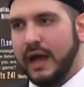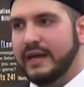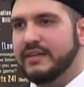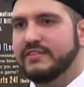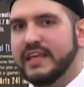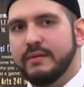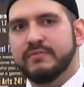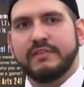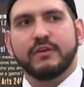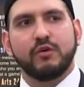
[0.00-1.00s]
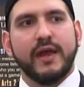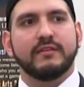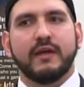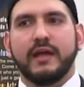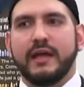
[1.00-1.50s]
And it seems that the
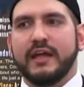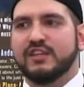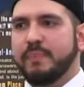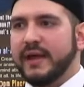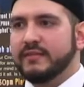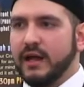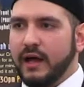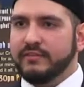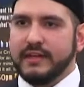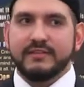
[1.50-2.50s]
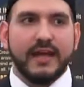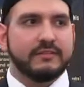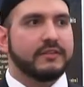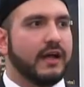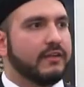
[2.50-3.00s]
Creator
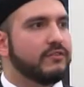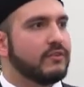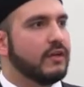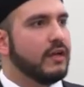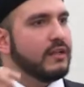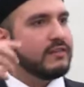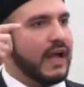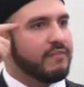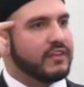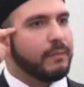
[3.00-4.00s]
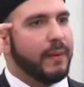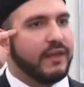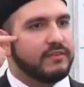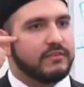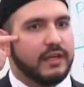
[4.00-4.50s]
intended us to have the
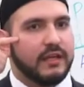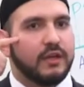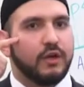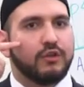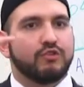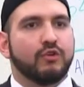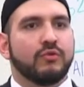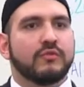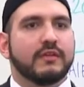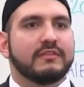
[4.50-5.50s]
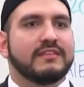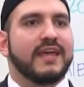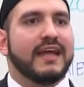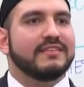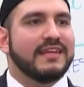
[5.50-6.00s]
capacity to
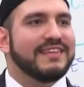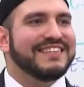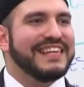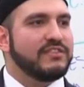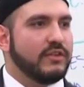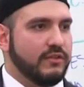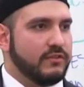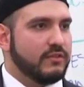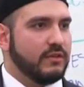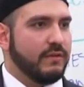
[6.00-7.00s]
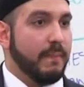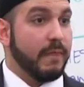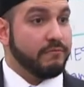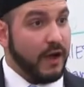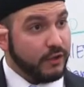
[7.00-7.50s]
detect His existence
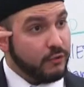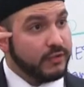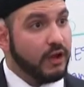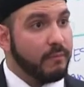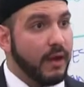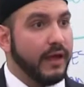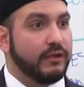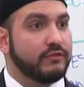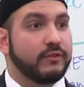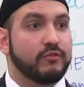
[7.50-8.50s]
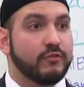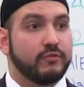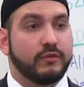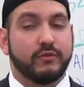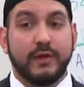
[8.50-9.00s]
via using our mind. So
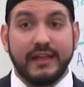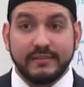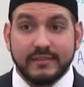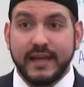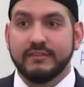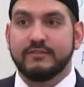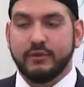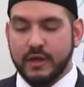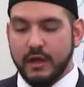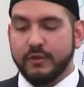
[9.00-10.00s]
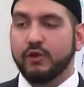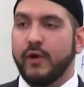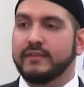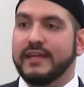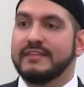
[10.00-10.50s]
that's intended. So the
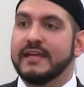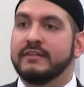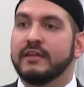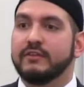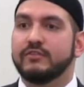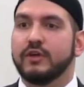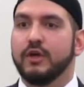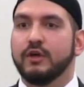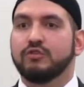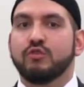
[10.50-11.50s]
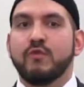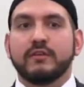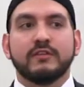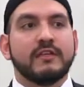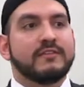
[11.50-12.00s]
Creator intended us to
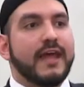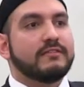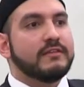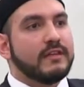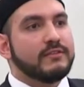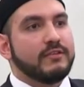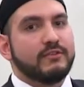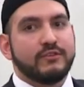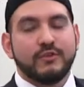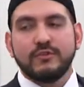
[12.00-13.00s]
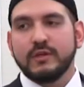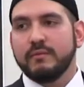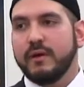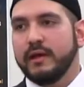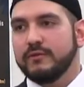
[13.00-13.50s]
detect His existence using
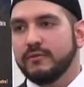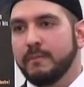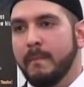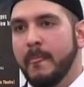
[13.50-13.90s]
our mind.